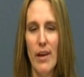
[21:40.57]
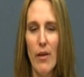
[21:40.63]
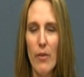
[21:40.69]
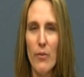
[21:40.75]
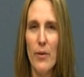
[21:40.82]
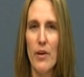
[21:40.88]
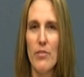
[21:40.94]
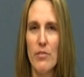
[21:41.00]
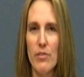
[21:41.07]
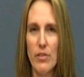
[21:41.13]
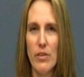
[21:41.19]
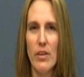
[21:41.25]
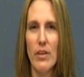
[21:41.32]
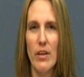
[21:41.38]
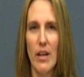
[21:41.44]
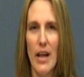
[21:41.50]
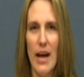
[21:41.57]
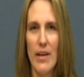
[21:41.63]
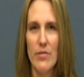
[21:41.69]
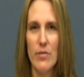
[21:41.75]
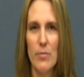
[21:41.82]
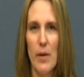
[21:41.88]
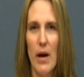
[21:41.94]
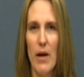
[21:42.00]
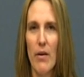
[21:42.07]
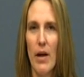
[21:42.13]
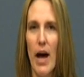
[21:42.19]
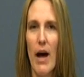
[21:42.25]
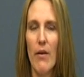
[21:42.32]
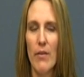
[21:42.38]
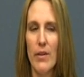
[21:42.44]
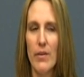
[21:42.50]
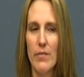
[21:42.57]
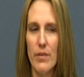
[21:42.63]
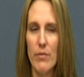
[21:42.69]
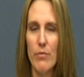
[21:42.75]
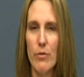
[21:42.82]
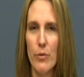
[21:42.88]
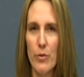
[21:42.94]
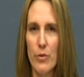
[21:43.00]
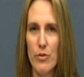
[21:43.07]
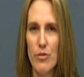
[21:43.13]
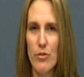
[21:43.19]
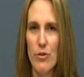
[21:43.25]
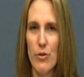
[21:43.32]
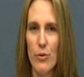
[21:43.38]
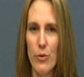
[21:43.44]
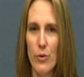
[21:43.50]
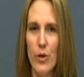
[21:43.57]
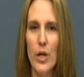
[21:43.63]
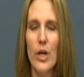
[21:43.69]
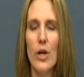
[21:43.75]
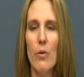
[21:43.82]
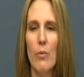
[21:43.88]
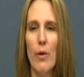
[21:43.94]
tell the rest of the class about, how they've influenced you,